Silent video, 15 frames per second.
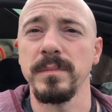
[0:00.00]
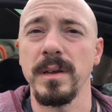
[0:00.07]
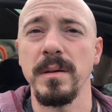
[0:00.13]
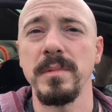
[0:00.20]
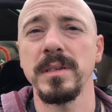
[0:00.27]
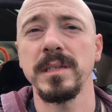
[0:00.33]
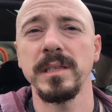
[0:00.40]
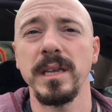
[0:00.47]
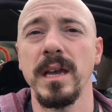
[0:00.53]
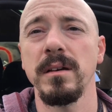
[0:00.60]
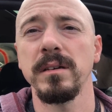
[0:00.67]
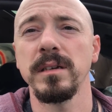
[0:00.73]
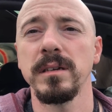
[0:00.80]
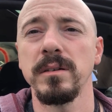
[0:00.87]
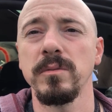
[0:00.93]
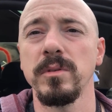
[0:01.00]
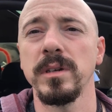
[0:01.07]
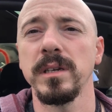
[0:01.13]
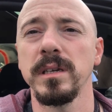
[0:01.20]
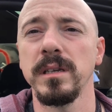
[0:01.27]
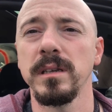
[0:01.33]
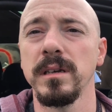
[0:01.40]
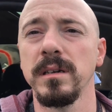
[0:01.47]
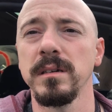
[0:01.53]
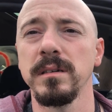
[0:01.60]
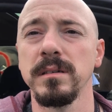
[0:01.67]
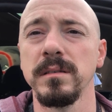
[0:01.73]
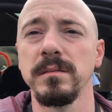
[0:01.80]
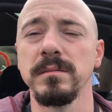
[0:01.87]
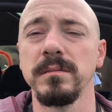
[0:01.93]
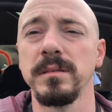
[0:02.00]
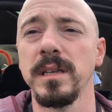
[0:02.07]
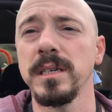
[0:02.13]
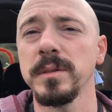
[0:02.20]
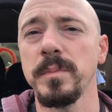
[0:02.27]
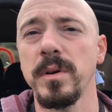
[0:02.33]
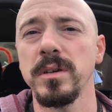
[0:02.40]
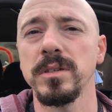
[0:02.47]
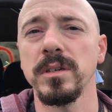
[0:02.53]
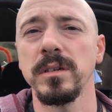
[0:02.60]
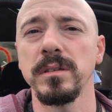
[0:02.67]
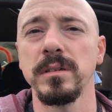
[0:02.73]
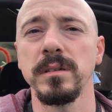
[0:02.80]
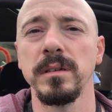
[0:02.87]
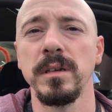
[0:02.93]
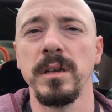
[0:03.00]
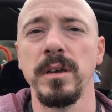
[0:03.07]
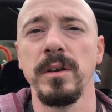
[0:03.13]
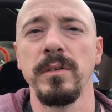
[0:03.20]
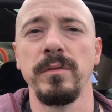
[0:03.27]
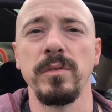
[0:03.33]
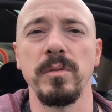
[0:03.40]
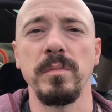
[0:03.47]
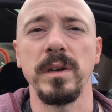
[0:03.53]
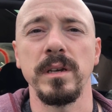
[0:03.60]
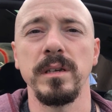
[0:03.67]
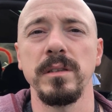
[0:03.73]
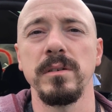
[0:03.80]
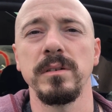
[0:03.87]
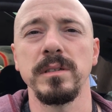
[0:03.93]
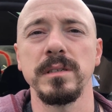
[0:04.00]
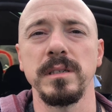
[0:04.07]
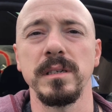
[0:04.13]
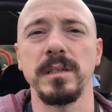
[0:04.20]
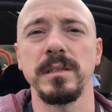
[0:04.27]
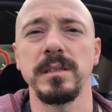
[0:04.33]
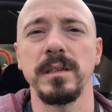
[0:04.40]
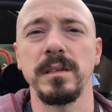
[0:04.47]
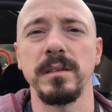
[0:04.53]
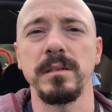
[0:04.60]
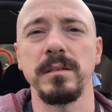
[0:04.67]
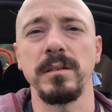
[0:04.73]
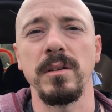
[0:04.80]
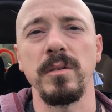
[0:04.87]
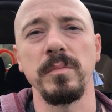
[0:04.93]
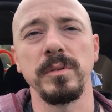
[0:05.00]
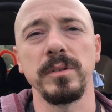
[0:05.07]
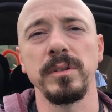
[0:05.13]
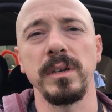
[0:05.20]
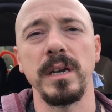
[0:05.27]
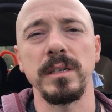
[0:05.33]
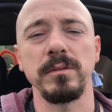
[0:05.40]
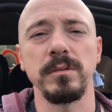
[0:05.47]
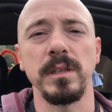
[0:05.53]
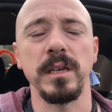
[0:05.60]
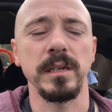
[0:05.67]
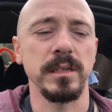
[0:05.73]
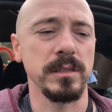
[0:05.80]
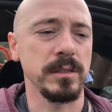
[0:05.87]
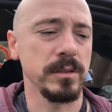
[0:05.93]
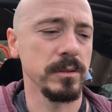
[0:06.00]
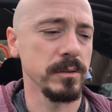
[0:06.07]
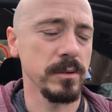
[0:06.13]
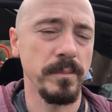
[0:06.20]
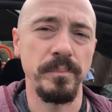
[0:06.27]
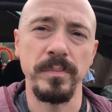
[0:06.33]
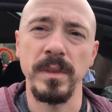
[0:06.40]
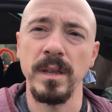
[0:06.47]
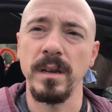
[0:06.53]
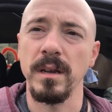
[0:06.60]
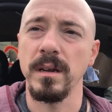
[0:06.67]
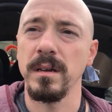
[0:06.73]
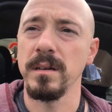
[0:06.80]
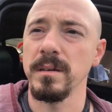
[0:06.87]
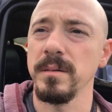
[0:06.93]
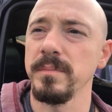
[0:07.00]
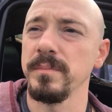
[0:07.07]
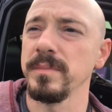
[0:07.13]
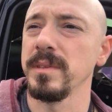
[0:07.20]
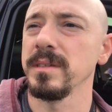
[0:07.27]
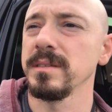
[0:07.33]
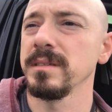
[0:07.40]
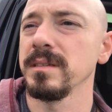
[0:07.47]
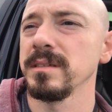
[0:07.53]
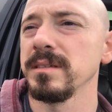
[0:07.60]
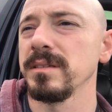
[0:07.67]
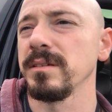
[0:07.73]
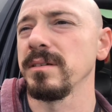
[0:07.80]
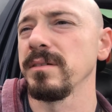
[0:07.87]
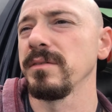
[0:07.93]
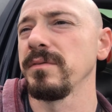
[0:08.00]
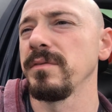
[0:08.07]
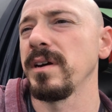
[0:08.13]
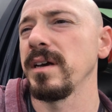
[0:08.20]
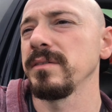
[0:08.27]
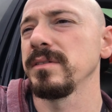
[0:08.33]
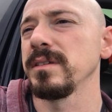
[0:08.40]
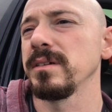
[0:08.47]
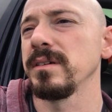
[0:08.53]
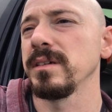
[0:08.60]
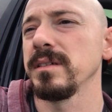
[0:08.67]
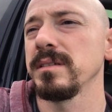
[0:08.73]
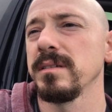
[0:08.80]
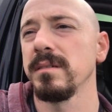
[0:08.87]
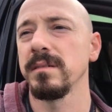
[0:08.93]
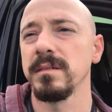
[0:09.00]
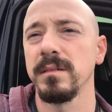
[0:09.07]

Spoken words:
I'm actually out here working on next project for my e36, and hopefully you guys will like it too. This is 5 series.